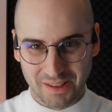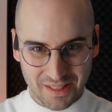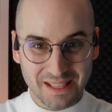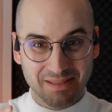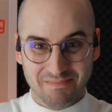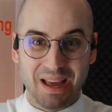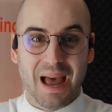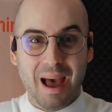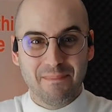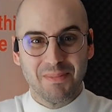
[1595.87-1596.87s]
That
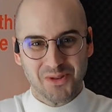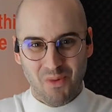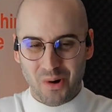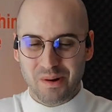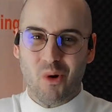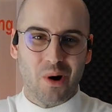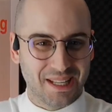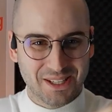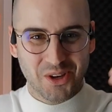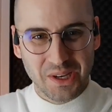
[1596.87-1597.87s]
happens more and more, and
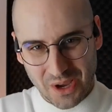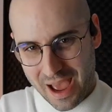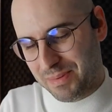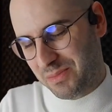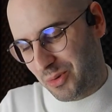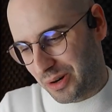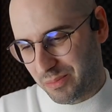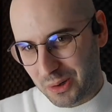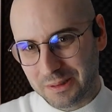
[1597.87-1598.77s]
it's going to happen more and more.